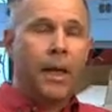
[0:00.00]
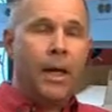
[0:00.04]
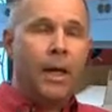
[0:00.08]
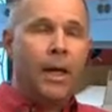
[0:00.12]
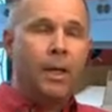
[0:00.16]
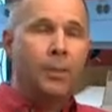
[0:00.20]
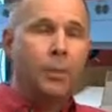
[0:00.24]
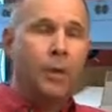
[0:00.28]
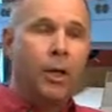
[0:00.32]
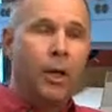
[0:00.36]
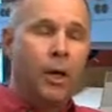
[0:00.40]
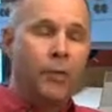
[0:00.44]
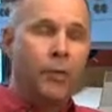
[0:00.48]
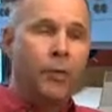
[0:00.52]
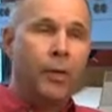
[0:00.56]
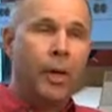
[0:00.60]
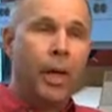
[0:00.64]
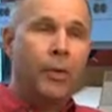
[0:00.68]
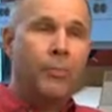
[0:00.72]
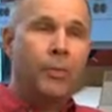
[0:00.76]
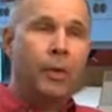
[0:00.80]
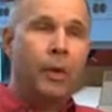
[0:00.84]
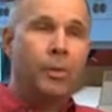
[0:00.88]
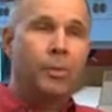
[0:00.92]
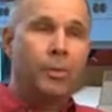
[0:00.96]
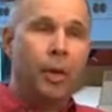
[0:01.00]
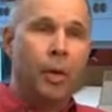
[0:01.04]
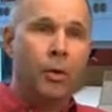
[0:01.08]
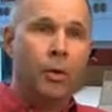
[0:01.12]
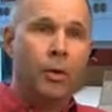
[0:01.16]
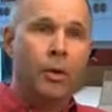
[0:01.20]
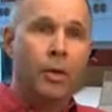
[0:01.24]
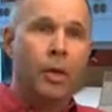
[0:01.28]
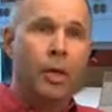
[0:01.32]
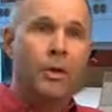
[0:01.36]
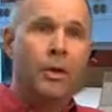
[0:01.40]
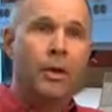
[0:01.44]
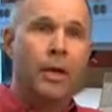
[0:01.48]
And we also have a
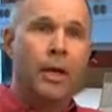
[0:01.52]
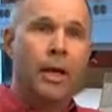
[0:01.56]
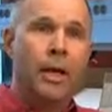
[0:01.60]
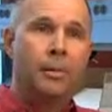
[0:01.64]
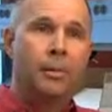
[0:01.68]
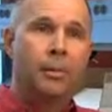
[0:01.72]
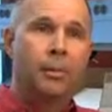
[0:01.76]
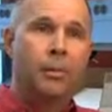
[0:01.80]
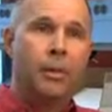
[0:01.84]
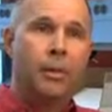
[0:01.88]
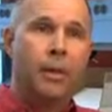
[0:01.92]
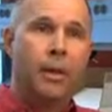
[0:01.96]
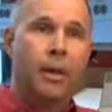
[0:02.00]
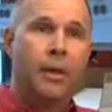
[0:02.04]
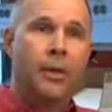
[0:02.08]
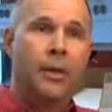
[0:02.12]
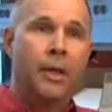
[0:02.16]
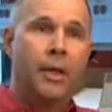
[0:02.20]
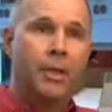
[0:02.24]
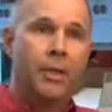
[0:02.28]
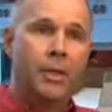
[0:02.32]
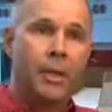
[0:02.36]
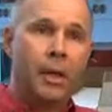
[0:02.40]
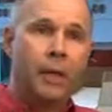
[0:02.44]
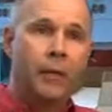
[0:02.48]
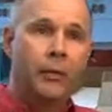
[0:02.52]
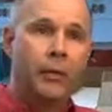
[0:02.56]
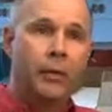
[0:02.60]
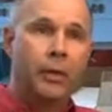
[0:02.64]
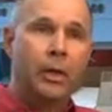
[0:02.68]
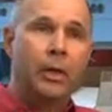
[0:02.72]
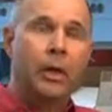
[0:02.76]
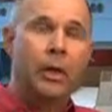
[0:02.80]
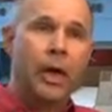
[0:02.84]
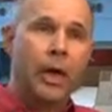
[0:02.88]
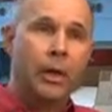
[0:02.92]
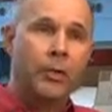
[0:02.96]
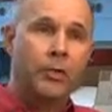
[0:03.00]
component of the laboratory that does
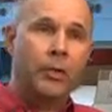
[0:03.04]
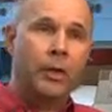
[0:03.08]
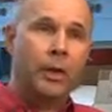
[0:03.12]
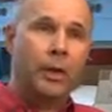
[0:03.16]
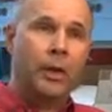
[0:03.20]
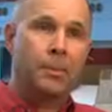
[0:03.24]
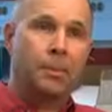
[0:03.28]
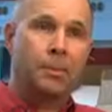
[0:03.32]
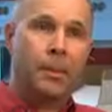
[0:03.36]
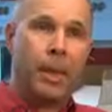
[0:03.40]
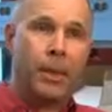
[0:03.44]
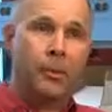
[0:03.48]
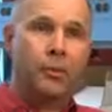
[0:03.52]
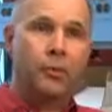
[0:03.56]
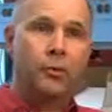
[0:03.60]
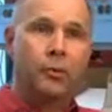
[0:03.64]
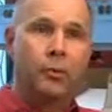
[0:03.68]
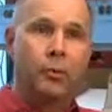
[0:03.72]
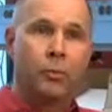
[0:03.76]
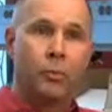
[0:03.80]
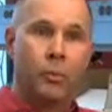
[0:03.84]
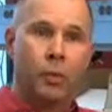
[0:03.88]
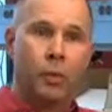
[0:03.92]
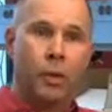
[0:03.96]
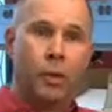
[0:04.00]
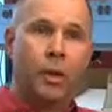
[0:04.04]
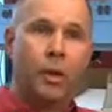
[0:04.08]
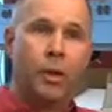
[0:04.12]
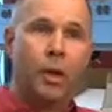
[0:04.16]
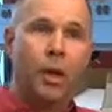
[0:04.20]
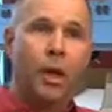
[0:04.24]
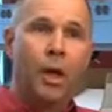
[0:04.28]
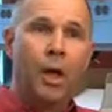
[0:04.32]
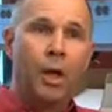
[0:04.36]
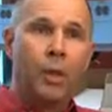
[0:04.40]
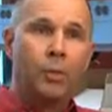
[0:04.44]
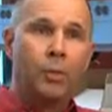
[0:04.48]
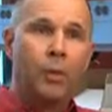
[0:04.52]
classic bench work
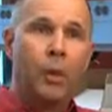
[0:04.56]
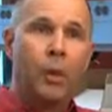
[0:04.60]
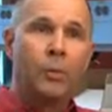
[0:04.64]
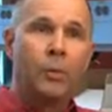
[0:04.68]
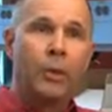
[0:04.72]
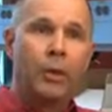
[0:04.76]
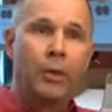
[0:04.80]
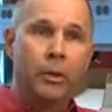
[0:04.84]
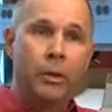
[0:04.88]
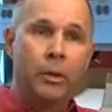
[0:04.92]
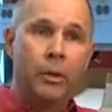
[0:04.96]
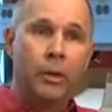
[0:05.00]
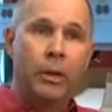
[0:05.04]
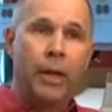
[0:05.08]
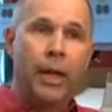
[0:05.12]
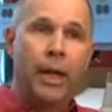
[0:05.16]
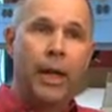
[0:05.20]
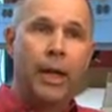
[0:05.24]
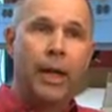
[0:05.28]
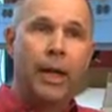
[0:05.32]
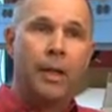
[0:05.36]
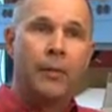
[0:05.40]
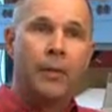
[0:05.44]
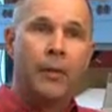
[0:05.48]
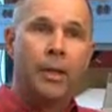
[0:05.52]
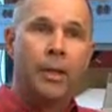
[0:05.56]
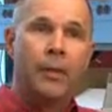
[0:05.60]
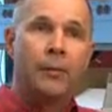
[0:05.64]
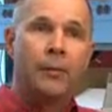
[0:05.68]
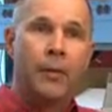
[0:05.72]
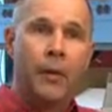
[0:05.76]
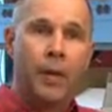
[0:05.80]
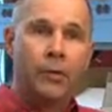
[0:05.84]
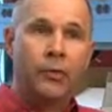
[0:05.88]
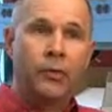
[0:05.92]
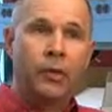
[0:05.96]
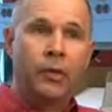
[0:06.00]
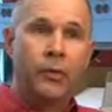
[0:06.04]
where we look at the
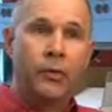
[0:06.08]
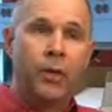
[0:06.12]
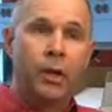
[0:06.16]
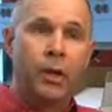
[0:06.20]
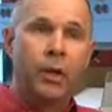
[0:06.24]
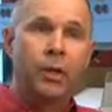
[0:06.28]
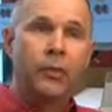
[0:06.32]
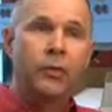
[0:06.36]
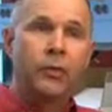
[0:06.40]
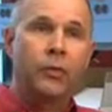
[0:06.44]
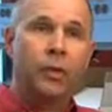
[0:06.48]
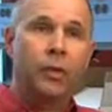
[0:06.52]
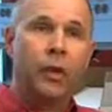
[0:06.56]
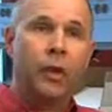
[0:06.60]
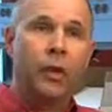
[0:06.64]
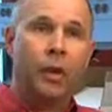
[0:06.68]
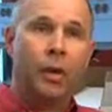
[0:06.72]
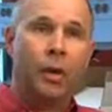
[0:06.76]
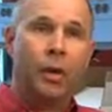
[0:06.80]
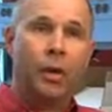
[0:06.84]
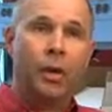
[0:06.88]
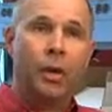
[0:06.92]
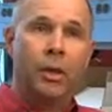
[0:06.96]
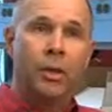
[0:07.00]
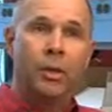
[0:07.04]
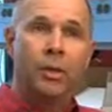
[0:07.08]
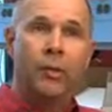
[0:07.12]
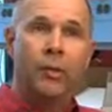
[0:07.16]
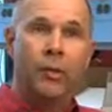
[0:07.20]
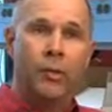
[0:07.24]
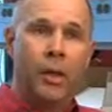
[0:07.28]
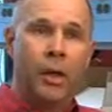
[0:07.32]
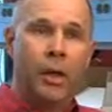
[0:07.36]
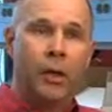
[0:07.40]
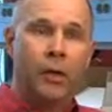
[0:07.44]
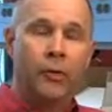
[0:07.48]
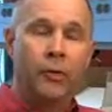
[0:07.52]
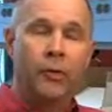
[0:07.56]
effects of arsenic on
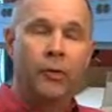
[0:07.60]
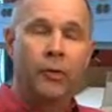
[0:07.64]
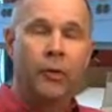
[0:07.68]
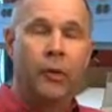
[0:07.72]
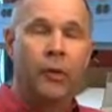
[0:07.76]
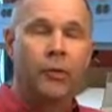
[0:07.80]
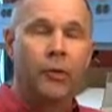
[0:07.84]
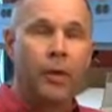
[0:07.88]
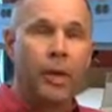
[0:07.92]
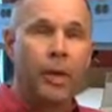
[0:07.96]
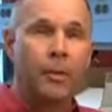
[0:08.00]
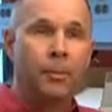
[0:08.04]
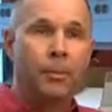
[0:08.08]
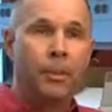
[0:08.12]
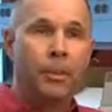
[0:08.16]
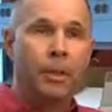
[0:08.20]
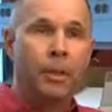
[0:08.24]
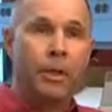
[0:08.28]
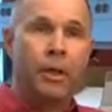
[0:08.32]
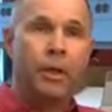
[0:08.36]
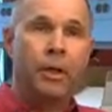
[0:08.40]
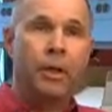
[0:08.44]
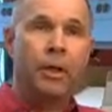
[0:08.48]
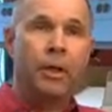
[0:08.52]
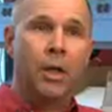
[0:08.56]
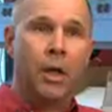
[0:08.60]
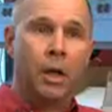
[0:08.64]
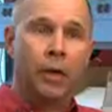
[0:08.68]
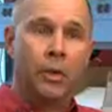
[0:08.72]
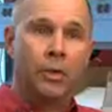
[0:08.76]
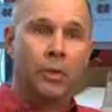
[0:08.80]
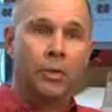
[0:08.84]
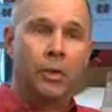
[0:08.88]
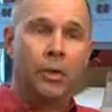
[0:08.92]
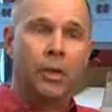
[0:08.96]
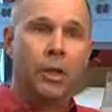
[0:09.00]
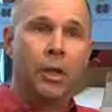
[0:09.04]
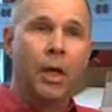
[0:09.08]
cells, for example, in
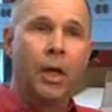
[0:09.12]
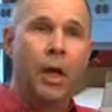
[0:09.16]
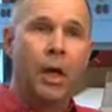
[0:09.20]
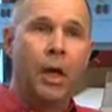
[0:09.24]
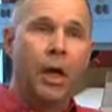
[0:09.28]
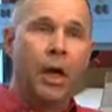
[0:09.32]
culture.